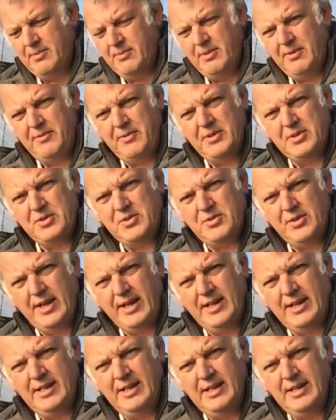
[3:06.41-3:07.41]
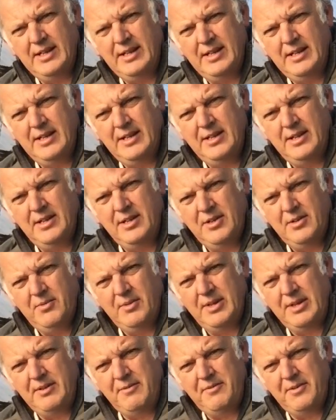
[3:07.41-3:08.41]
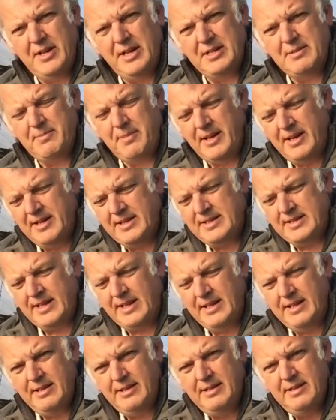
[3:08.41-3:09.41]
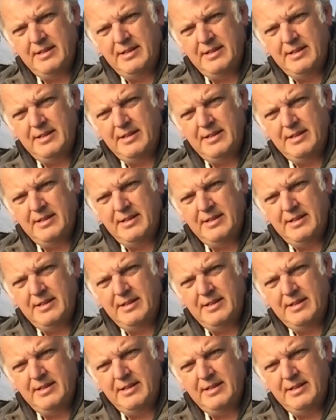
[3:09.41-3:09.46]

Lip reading: with your string when you first plant it,